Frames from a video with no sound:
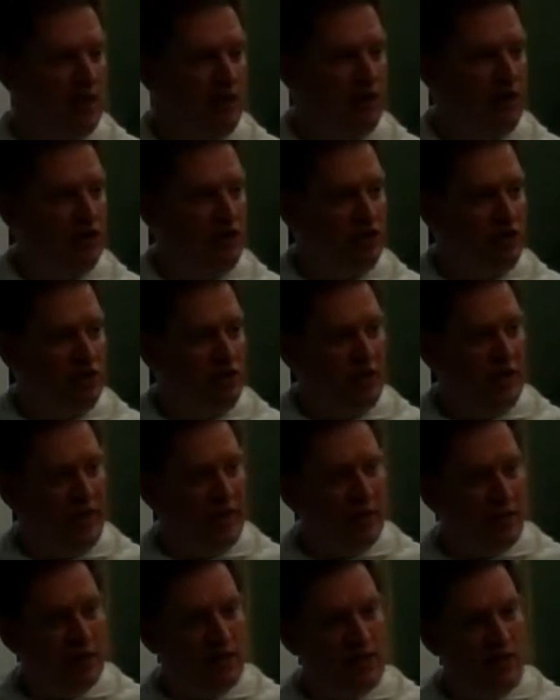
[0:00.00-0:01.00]
marries an
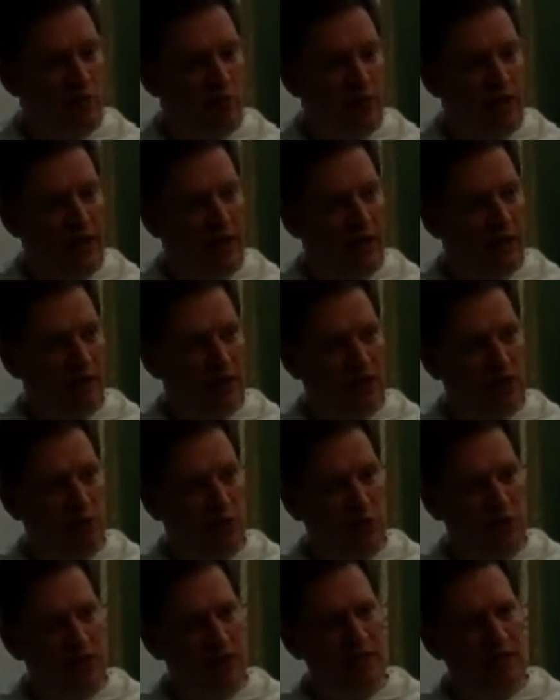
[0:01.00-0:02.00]
English
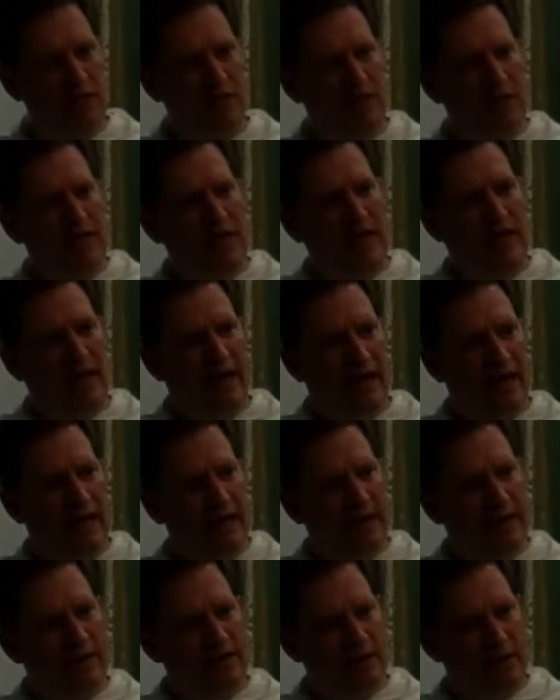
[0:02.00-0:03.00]
prince,
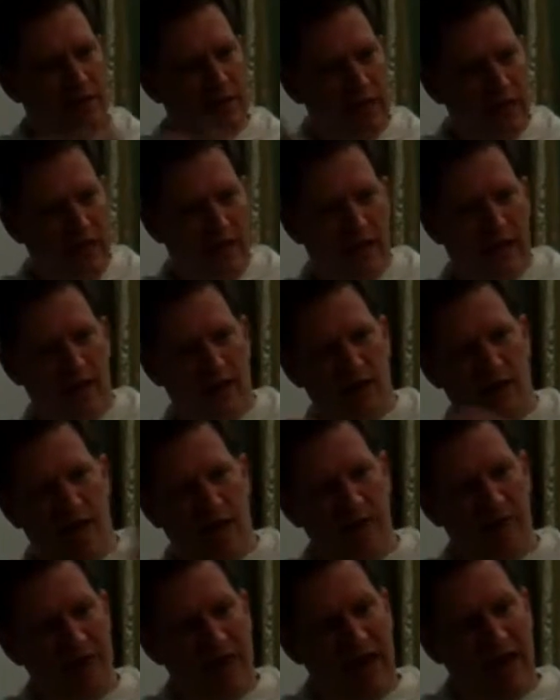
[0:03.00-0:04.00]
and
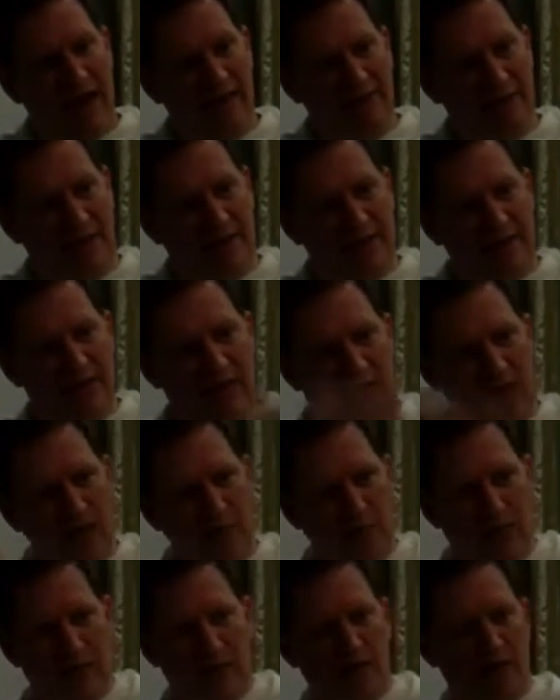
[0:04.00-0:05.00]
at that
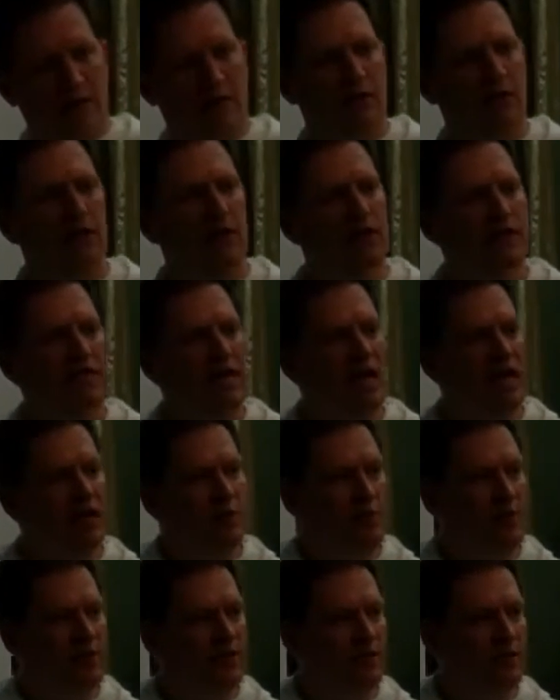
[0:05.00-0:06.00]
time, and the
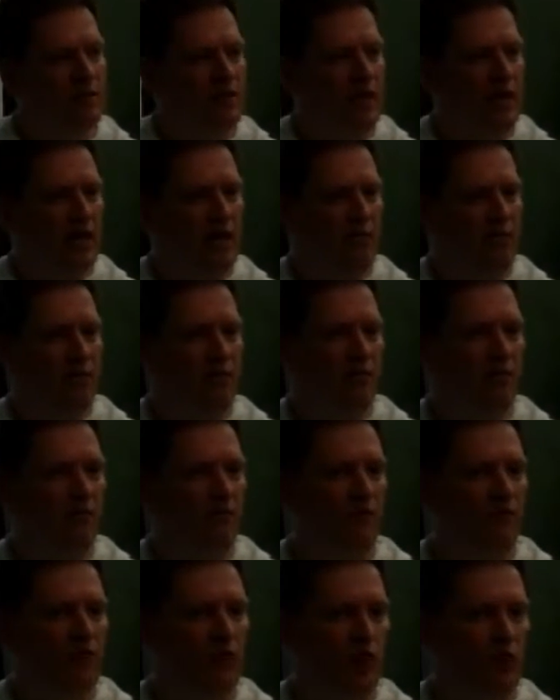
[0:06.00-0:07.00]
documents
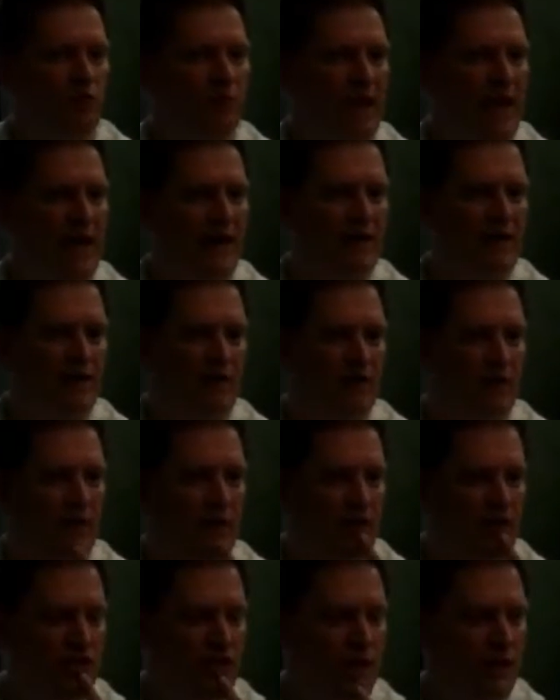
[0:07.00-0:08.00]
flowed back to
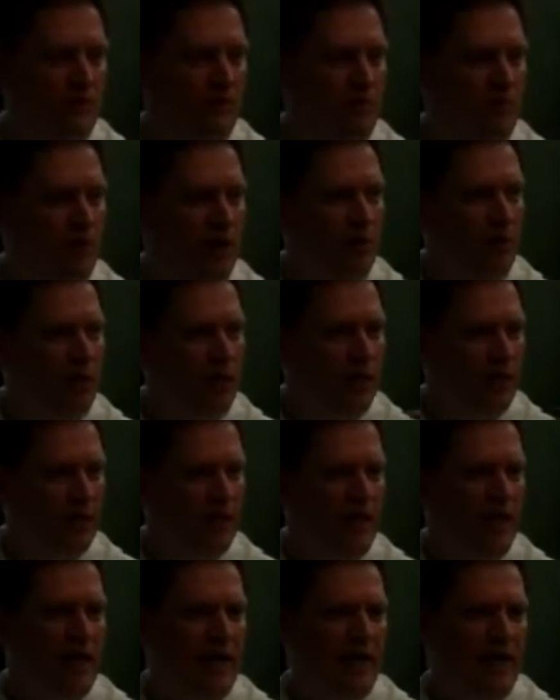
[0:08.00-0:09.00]
the Czech Republic,
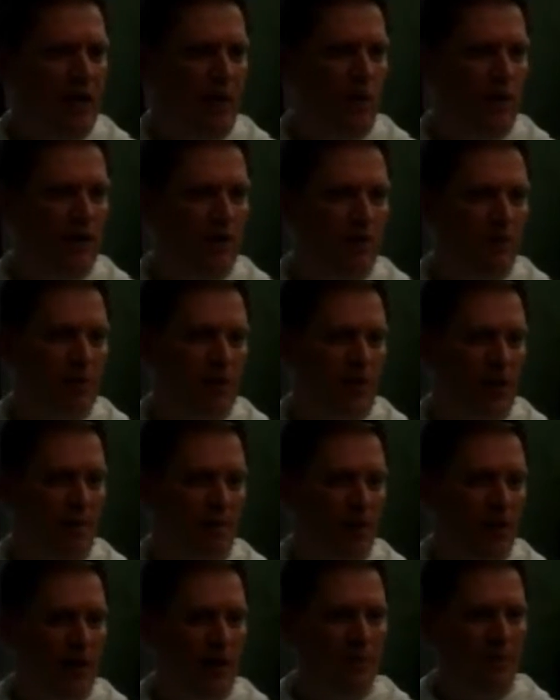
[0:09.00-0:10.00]
where they
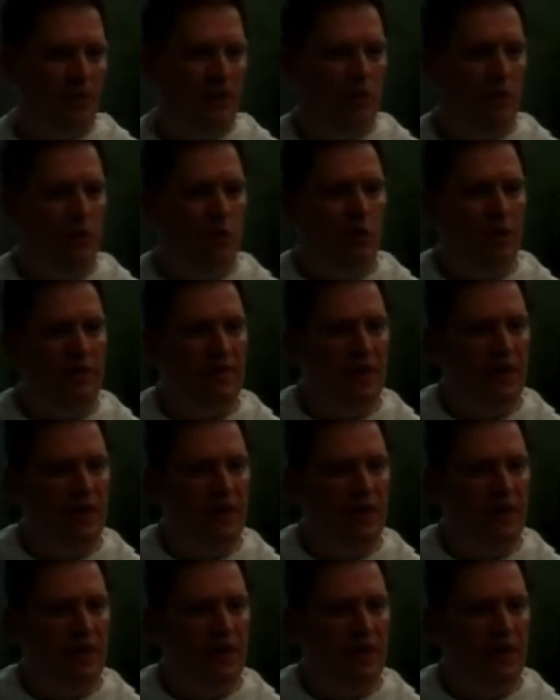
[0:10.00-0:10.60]
become popular with